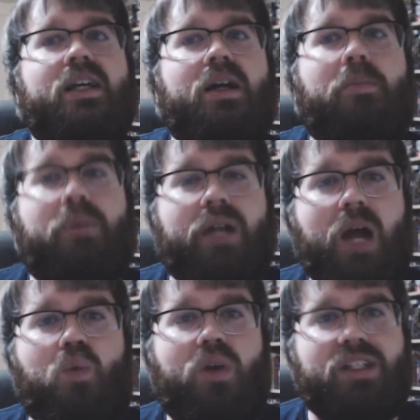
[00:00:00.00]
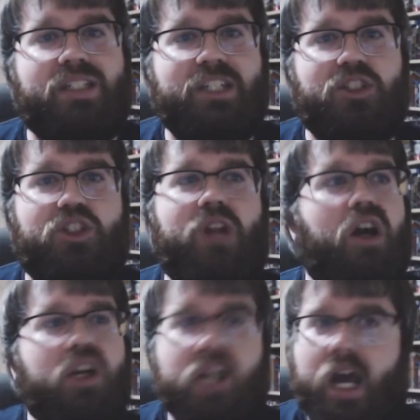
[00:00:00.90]
But I want a season 2 now.
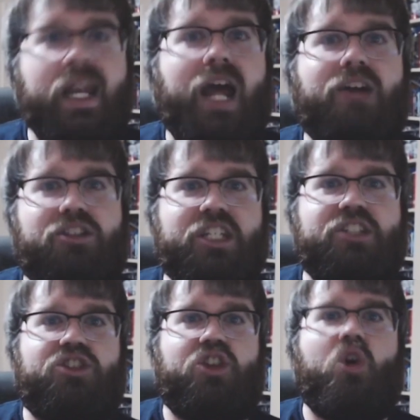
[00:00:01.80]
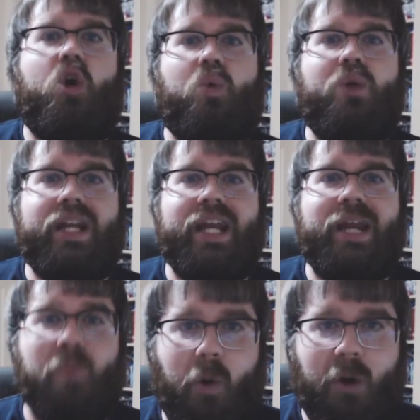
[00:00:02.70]
Announce a season 2. We need
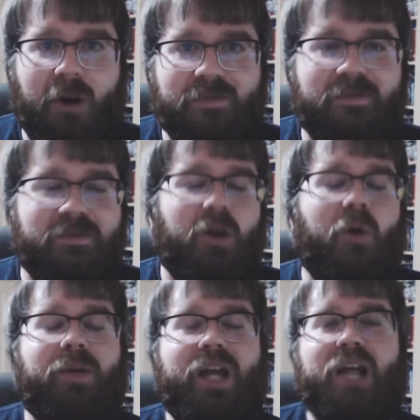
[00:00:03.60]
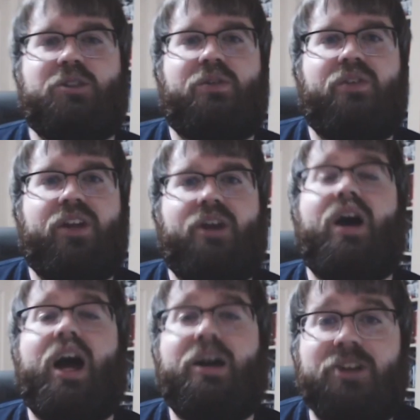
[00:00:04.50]
more. So hope you guys enjoyed the video.
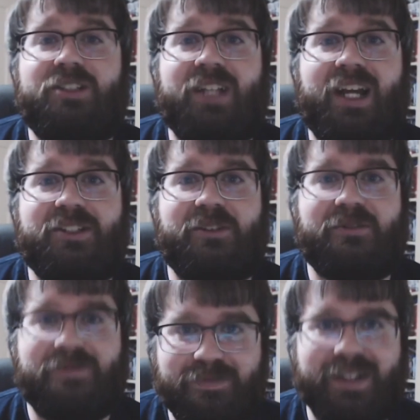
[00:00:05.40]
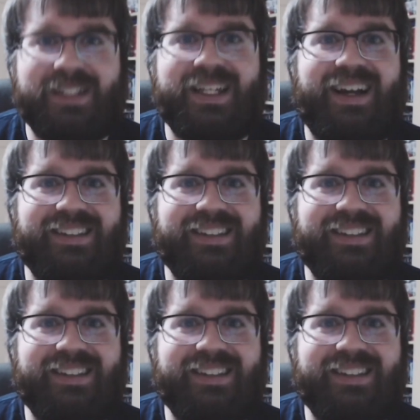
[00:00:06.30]
I'll talk to you guys soon. Peace out.